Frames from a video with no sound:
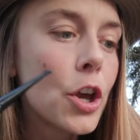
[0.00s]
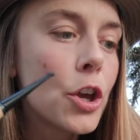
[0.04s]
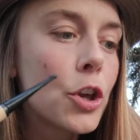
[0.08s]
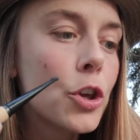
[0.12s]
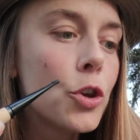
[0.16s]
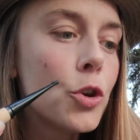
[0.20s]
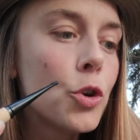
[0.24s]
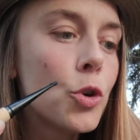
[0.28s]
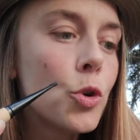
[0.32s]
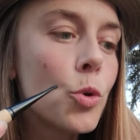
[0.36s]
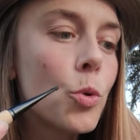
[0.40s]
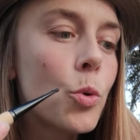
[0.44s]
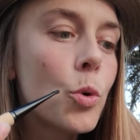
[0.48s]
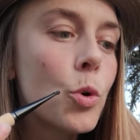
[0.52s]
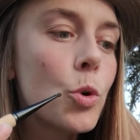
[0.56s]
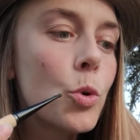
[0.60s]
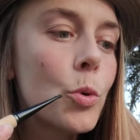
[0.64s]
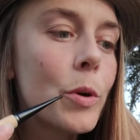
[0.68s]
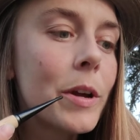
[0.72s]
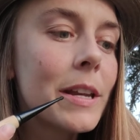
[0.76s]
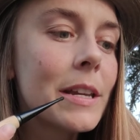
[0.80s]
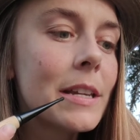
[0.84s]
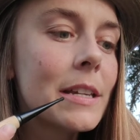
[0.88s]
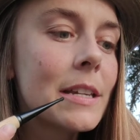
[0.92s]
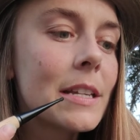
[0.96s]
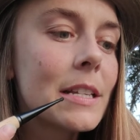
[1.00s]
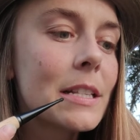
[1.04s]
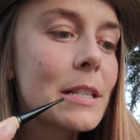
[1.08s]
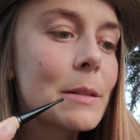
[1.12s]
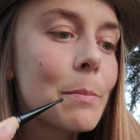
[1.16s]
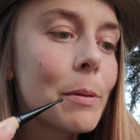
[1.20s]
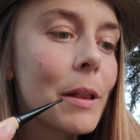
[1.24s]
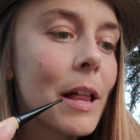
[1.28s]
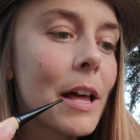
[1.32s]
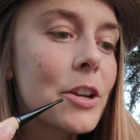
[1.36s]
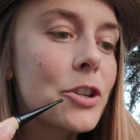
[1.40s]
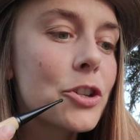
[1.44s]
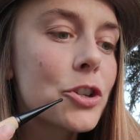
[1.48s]
You who in
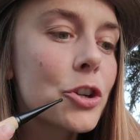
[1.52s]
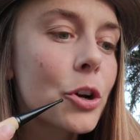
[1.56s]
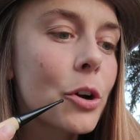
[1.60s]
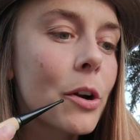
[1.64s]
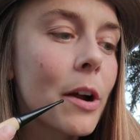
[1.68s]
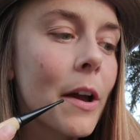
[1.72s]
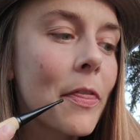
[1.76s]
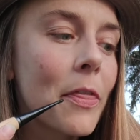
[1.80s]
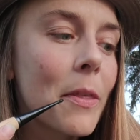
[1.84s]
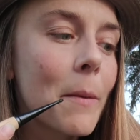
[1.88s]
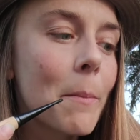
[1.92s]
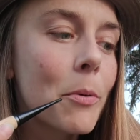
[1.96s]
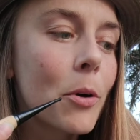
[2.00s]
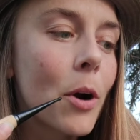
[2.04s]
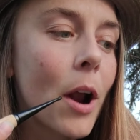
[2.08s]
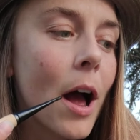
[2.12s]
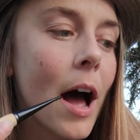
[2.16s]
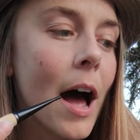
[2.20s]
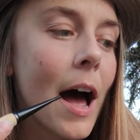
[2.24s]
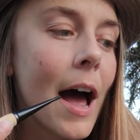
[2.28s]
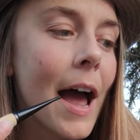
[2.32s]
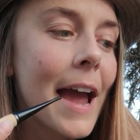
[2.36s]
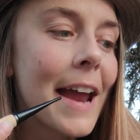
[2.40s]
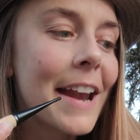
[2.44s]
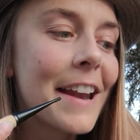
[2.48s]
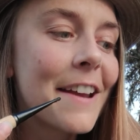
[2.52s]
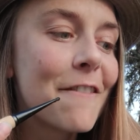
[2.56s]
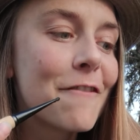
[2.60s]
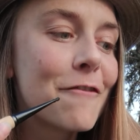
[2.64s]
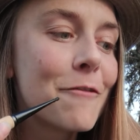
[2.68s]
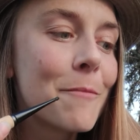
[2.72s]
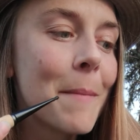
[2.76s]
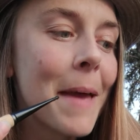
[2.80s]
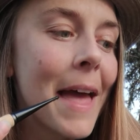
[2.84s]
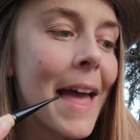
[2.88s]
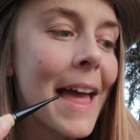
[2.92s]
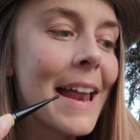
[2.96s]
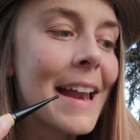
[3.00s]
displeasure at the pride of
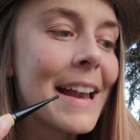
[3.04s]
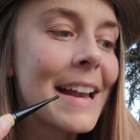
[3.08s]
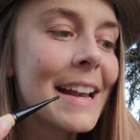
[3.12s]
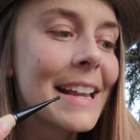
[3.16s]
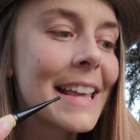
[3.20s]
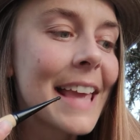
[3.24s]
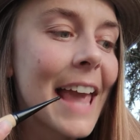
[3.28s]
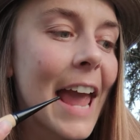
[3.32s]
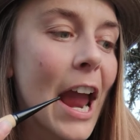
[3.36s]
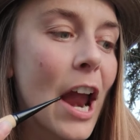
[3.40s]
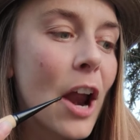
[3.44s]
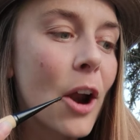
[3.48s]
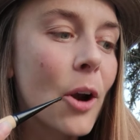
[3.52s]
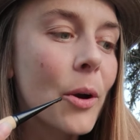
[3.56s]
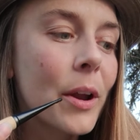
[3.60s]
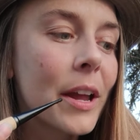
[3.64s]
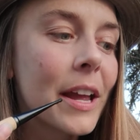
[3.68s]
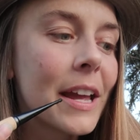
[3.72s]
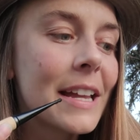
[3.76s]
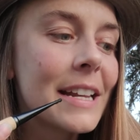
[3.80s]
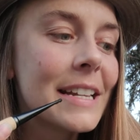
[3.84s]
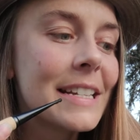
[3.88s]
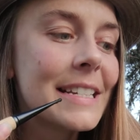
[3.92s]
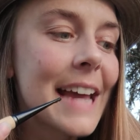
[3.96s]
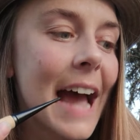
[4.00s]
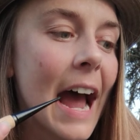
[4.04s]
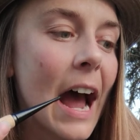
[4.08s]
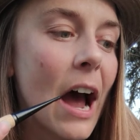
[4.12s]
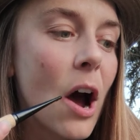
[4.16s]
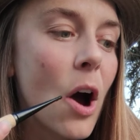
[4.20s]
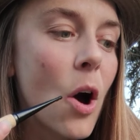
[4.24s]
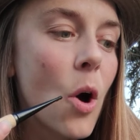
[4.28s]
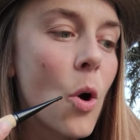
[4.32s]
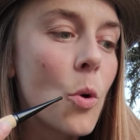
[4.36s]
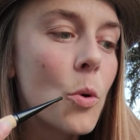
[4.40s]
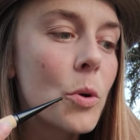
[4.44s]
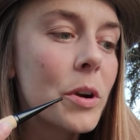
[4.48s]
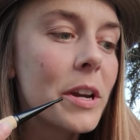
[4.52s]
men carry it
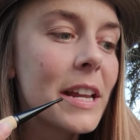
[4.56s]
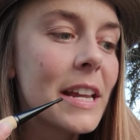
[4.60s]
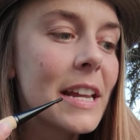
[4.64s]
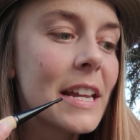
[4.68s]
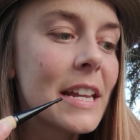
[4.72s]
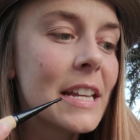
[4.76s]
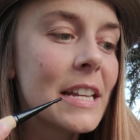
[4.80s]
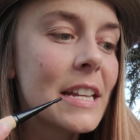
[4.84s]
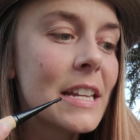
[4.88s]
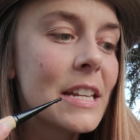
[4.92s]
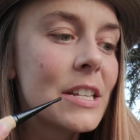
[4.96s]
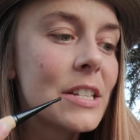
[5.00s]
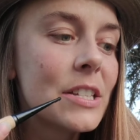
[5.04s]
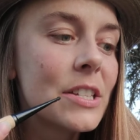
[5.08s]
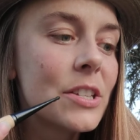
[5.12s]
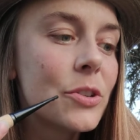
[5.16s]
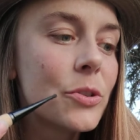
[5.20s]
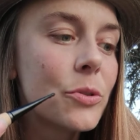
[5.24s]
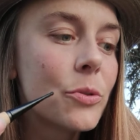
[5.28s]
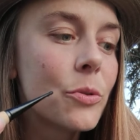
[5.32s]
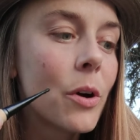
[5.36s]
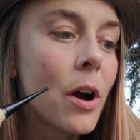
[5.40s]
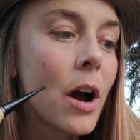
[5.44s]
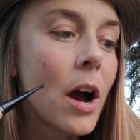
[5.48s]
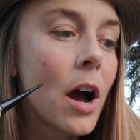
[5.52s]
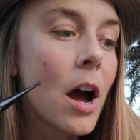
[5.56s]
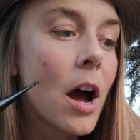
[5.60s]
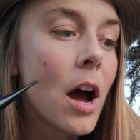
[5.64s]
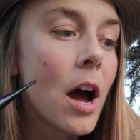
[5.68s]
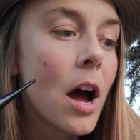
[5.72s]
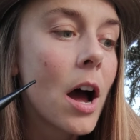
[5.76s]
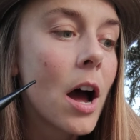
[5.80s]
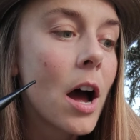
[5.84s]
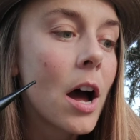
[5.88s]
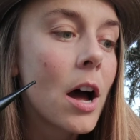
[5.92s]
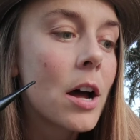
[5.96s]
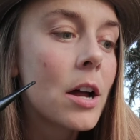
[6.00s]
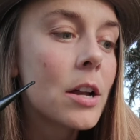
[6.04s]
down into
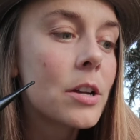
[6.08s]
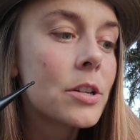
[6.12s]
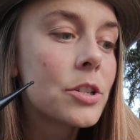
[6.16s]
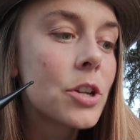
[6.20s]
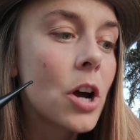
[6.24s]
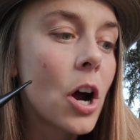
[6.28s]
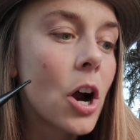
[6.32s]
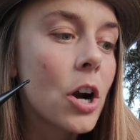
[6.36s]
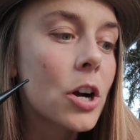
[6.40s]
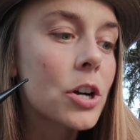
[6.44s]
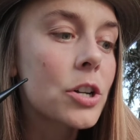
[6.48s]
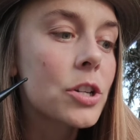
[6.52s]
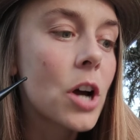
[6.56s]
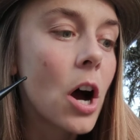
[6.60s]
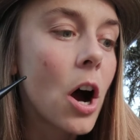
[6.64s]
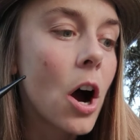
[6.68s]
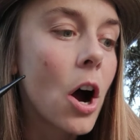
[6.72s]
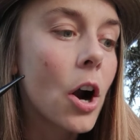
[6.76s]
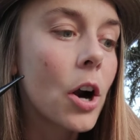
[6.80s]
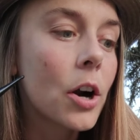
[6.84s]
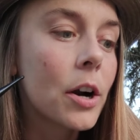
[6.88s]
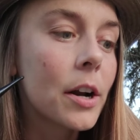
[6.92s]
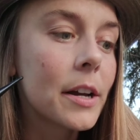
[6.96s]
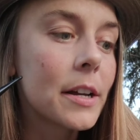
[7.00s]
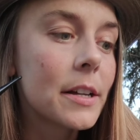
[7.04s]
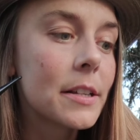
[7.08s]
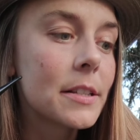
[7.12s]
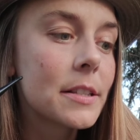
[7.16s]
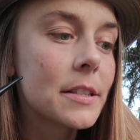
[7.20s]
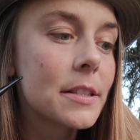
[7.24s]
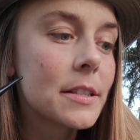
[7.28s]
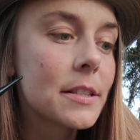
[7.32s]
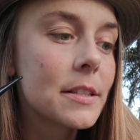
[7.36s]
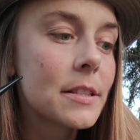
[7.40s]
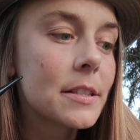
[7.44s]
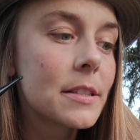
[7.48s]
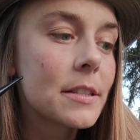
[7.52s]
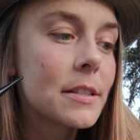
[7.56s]

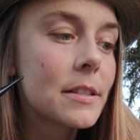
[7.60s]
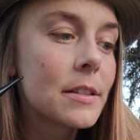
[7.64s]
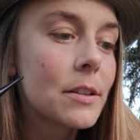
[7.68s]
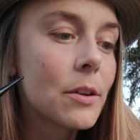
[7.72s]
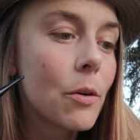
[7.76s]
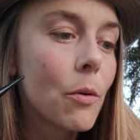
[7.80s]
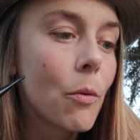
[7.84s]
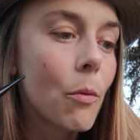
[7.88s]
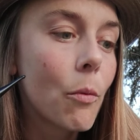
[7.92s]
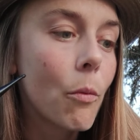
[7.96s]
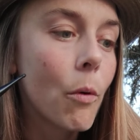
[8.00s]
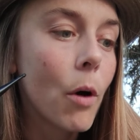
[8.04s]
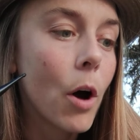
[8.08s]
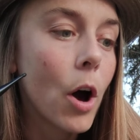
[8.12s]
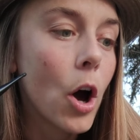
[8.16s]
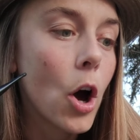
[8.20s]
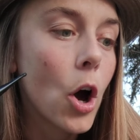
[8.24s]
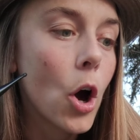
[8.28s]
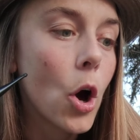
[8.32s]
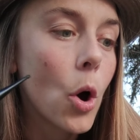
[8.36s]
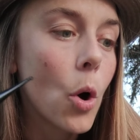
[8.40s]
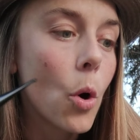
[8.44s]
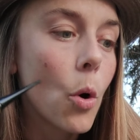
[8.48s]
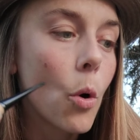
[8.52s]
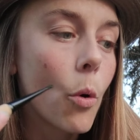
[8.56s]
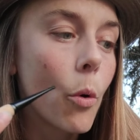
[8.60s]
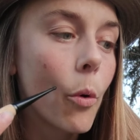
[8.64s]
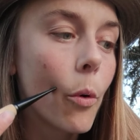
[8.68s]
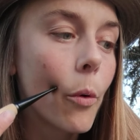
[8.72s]
Tartarus. Whoa.